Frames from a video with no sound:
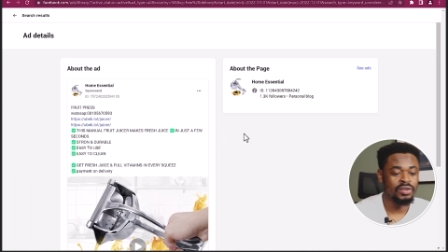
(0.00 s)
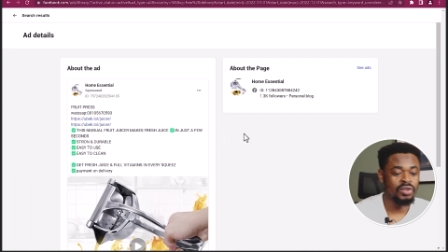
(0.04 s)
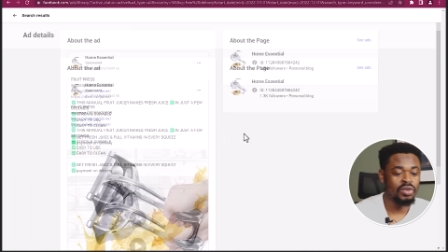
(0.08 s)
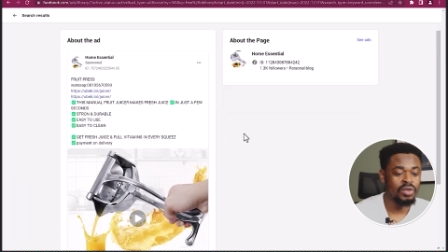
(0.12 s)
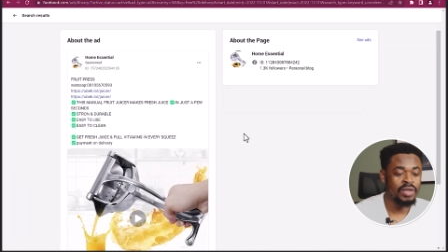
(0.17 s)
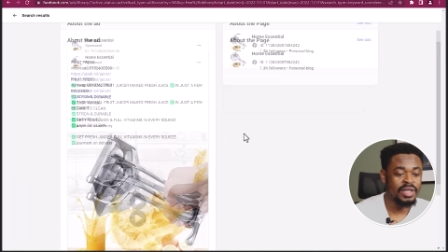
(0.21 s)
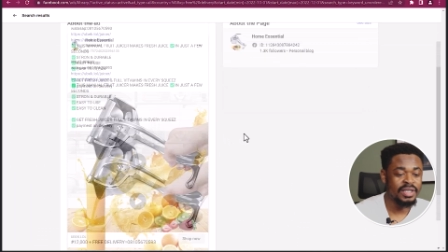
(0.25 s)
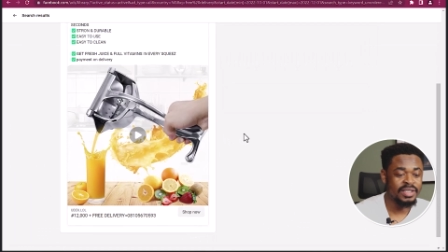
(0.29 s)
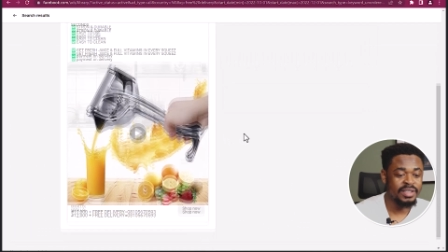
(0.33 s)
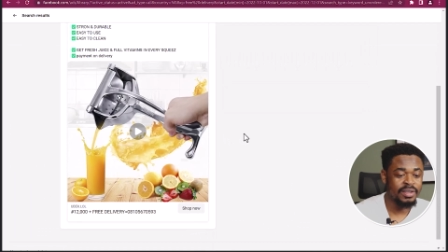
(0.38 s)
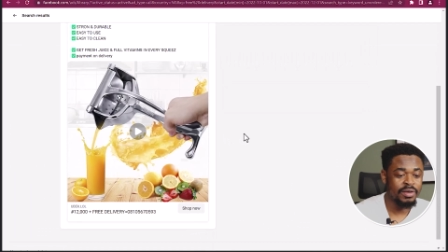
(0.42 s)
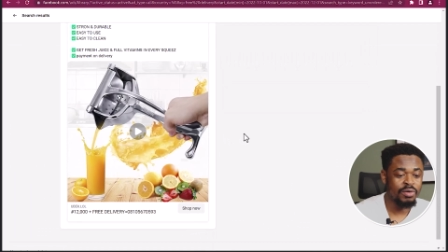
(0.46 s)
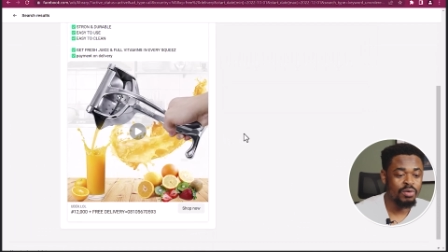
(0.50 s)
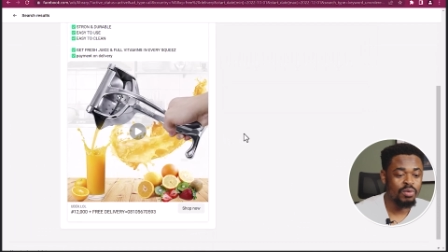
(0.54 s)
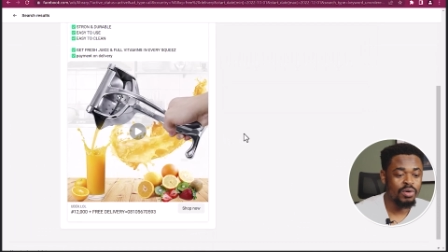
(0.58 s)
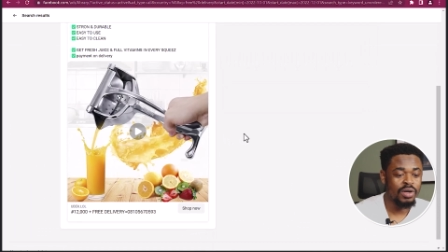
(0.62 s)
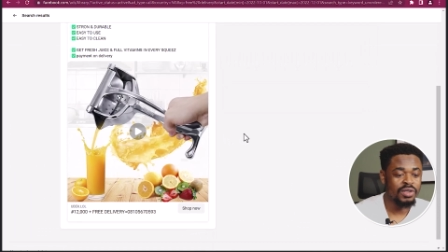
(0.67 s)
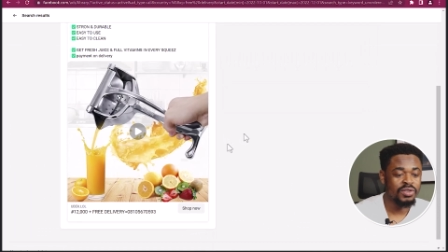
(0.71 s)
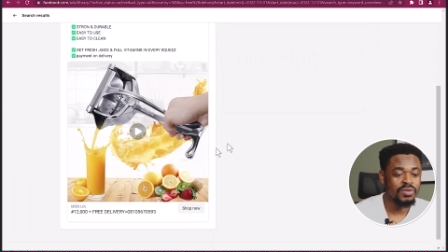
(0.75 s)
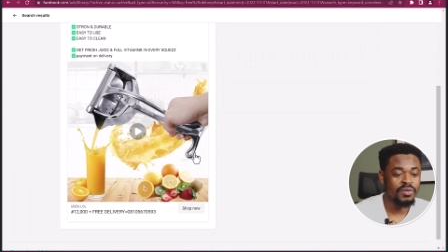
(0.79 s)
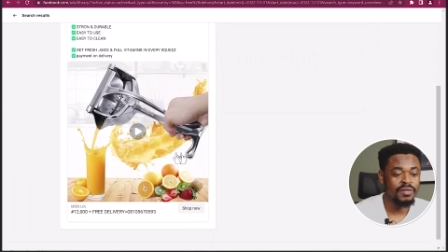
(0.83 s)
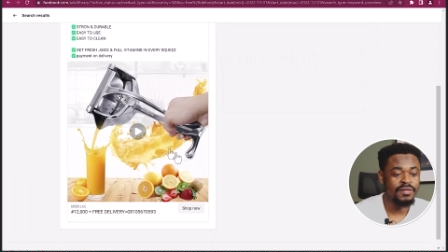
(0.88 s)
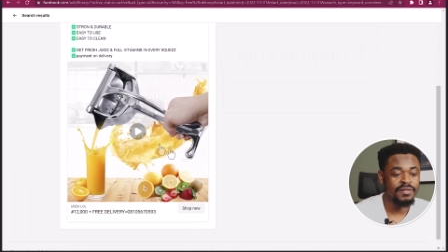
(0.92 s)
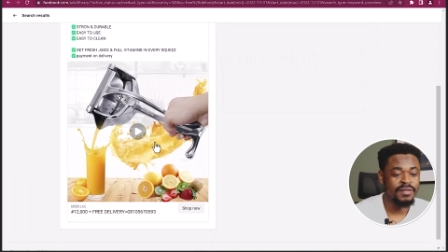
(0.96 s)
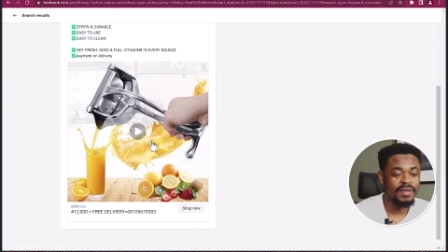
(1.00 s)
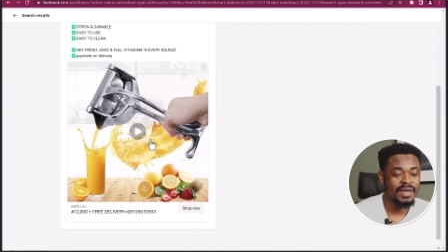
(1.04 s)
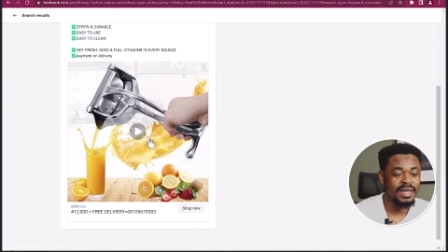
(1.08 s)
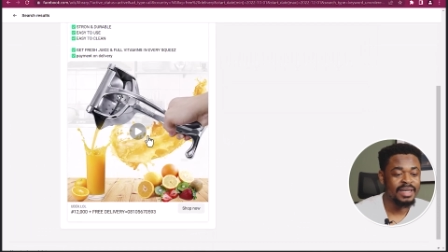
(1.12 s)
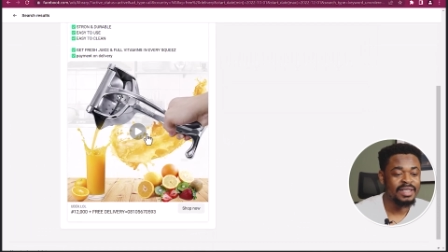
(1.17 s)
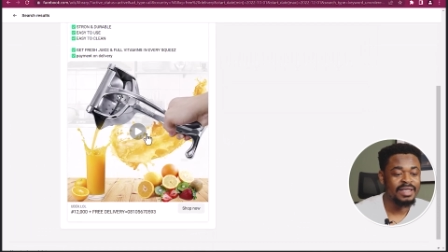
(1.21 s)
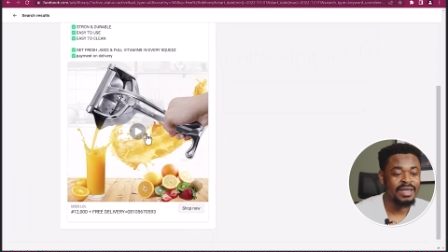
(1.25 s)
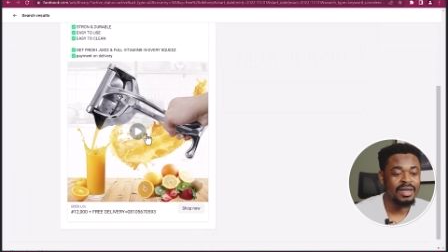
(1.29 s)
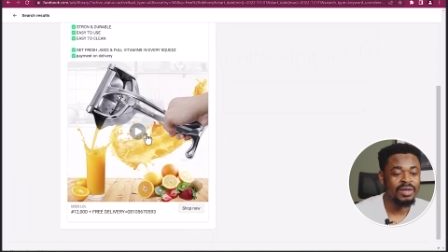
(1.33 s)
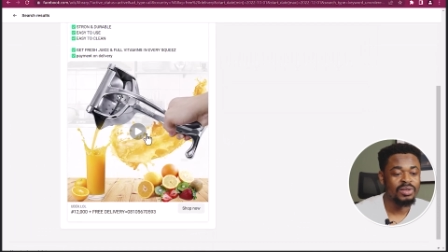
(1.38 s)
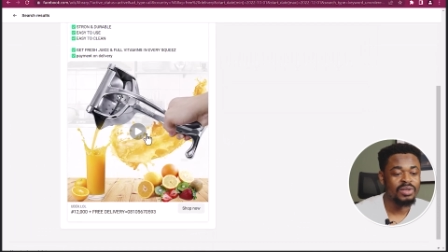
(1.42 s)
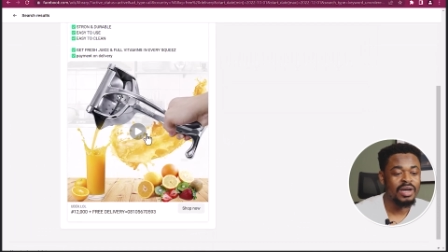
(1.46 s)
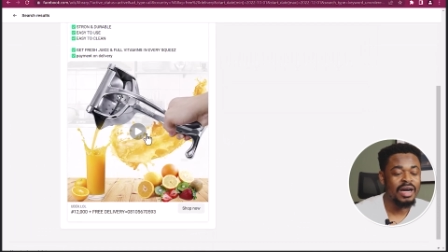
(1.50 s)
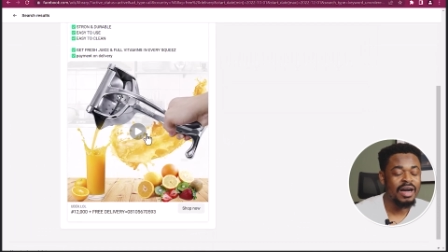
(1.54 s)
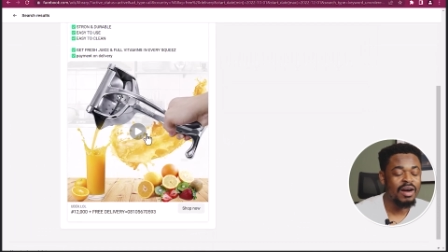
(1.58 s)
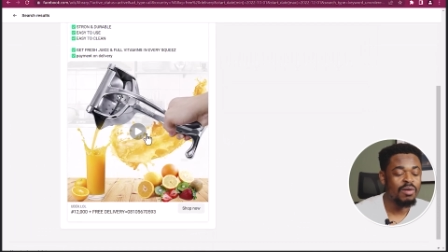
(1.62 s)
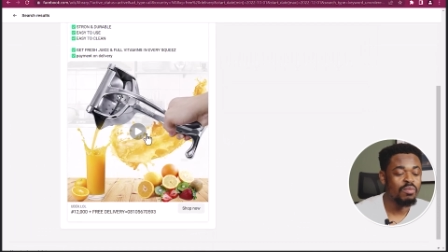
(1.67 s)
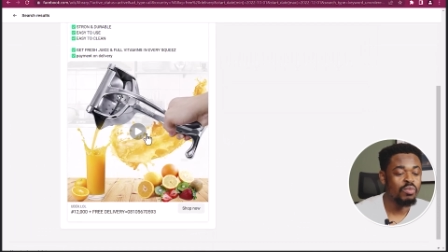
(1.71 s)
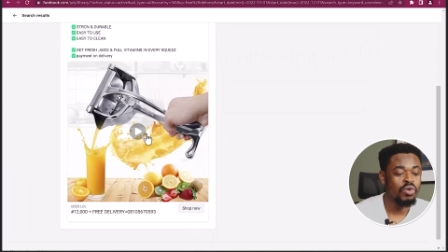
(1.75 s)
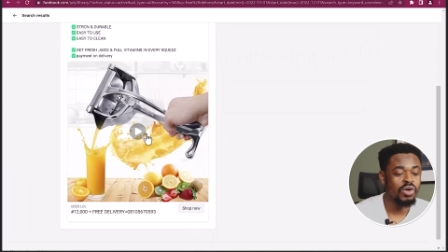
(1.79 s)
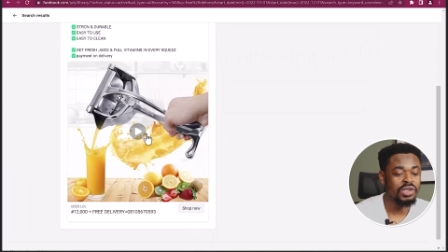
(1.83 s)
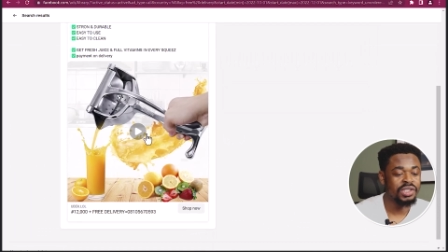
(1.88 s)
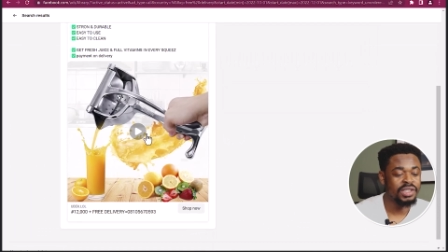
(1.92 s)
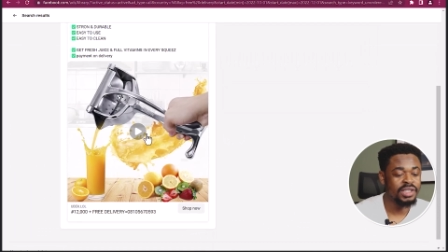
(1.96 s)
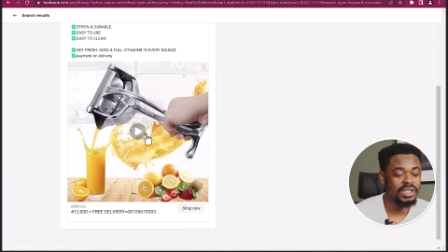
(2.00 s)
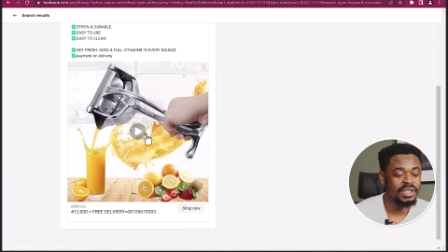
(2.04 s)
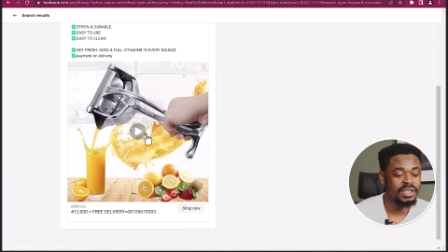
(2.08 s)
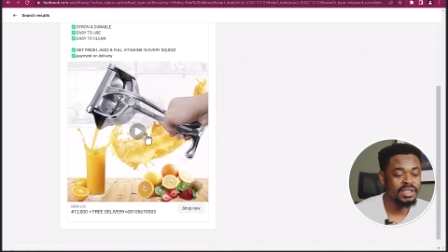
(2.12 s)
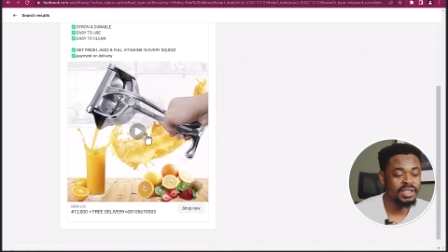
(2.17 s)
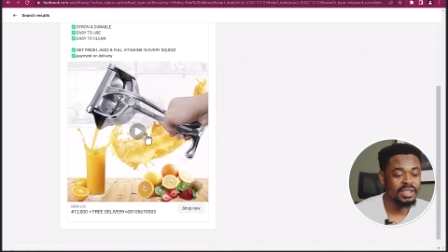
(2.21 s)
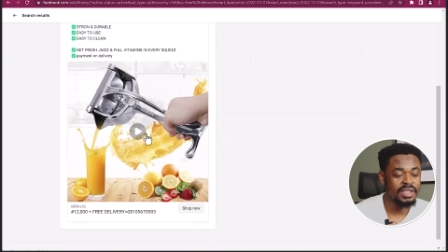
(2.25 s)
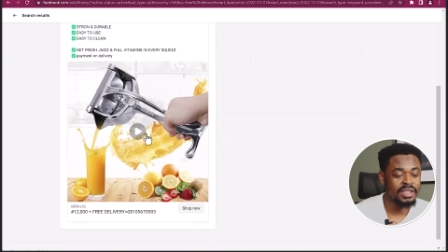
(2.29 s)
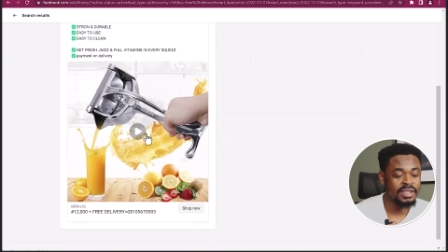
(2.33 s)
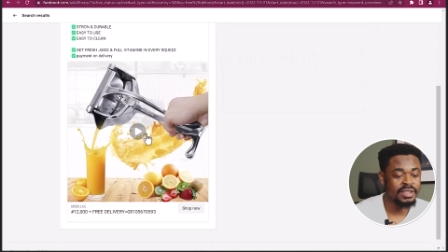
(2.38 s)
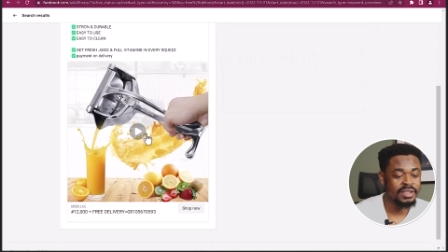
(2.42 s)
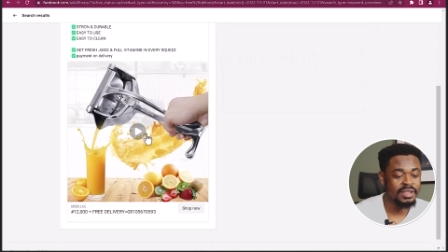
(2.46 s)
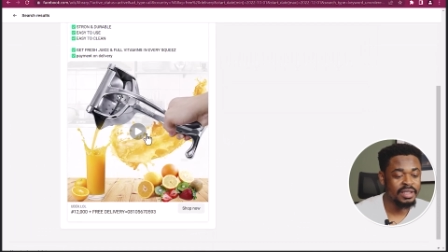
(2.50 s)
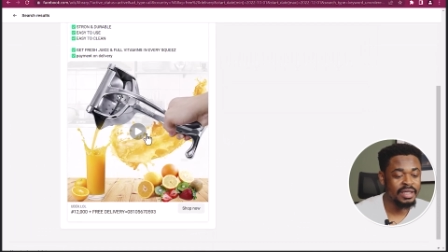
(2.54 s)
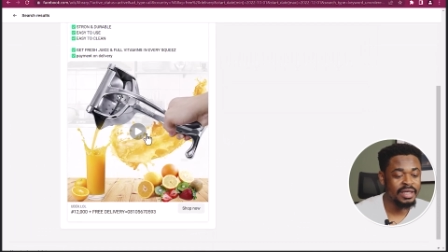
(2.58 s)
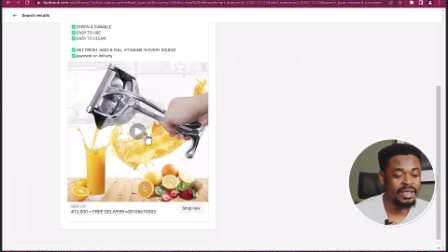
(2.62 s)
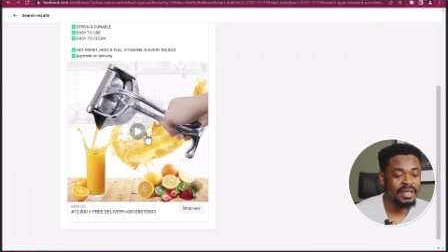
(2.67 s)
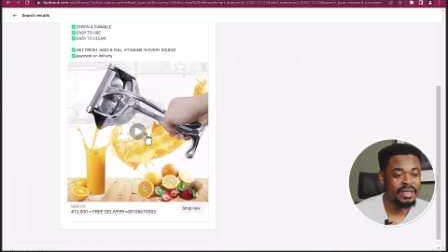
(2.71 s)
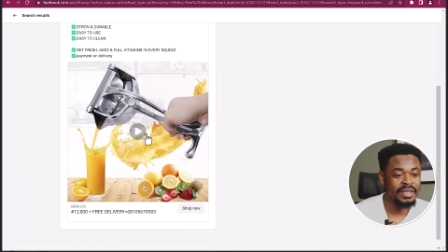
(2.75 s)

So let's say we want to find out how much this is